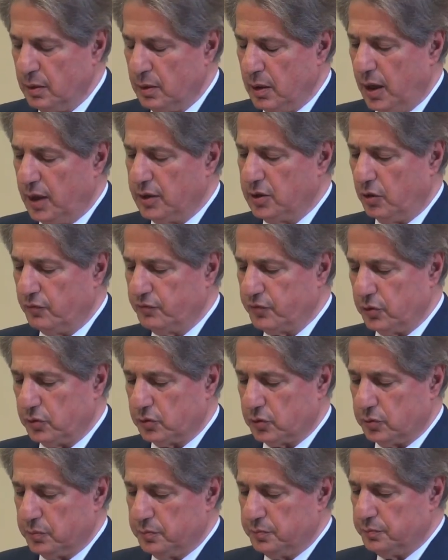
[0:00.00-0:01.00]
End of
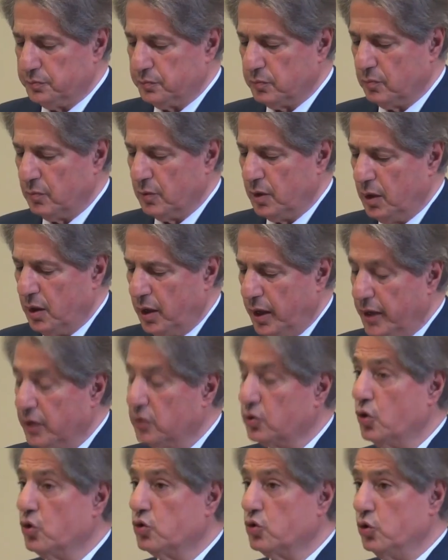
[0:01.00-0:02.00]
quote.
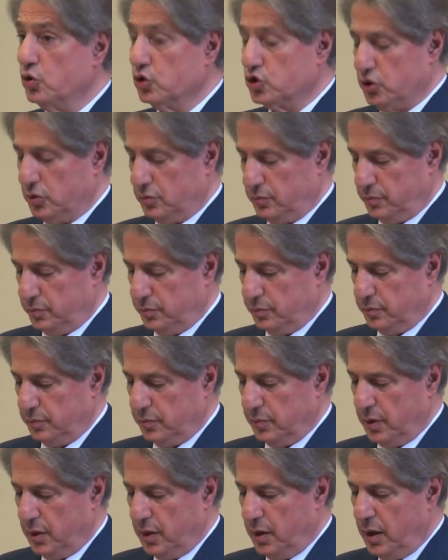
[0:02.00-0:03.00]
In conclusion,
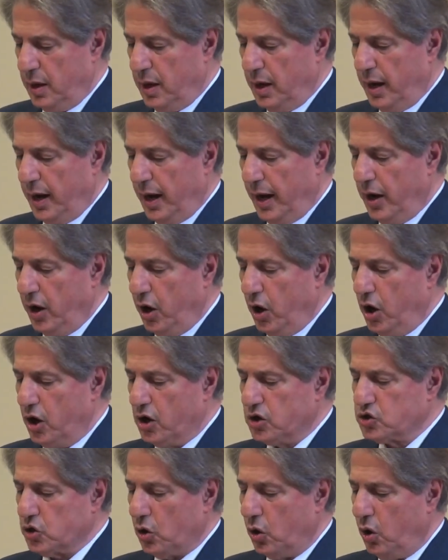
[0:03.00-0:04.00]
I
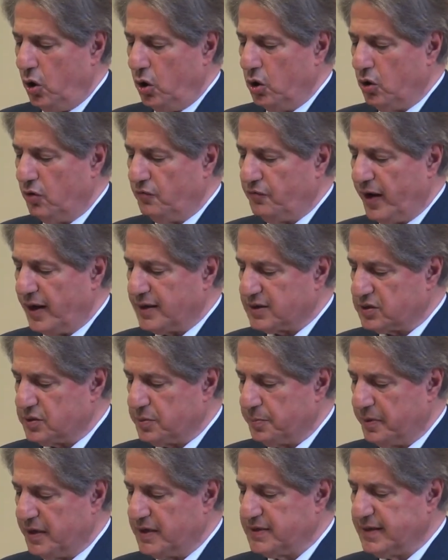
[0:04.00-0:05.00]
urge all of
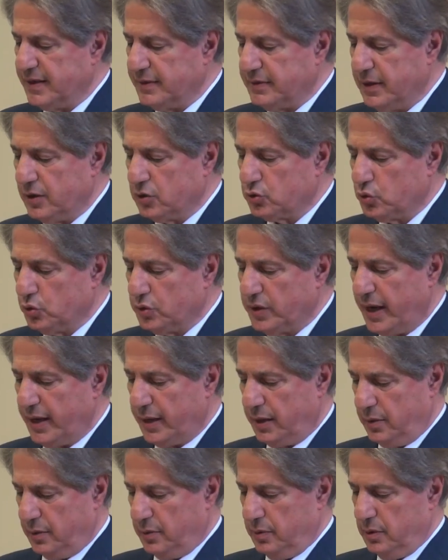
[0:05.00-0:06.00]
us present here
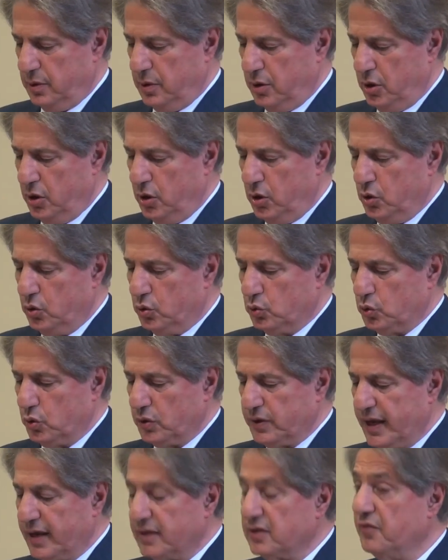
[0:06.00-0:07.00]
today
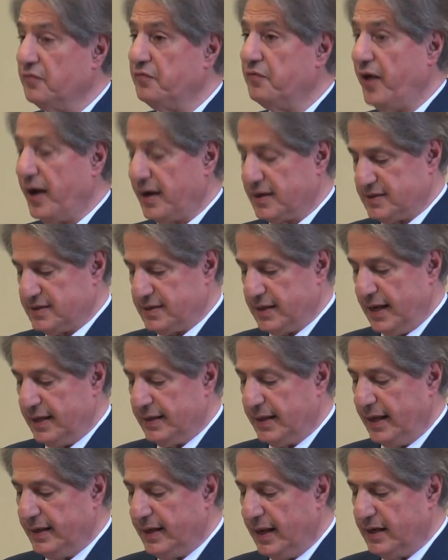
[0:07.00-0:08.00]
to take the facts
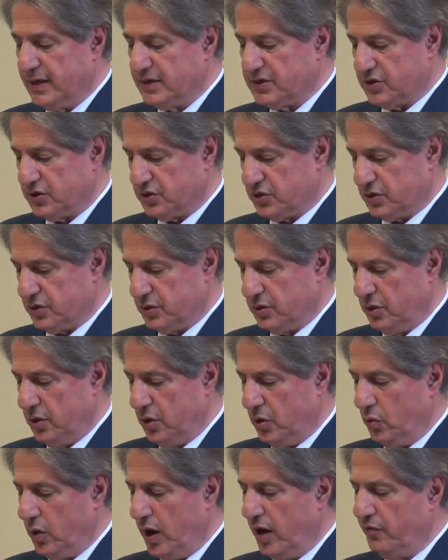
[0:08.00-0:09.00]
and analysis
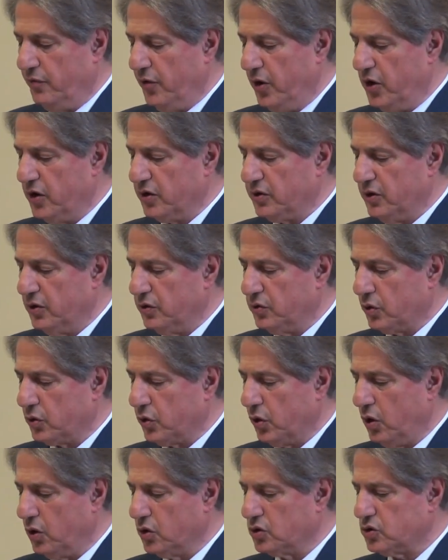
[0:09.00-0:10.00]
we have heard in the
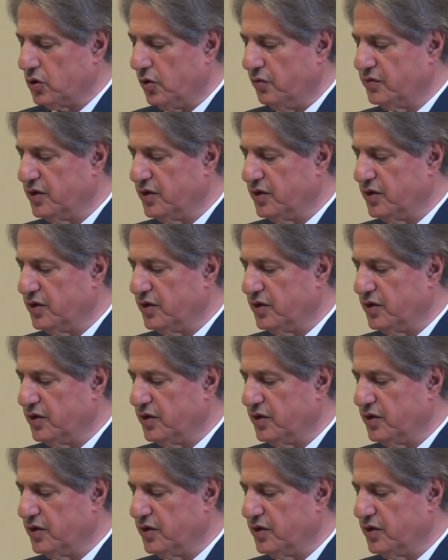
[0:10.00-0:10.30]
course of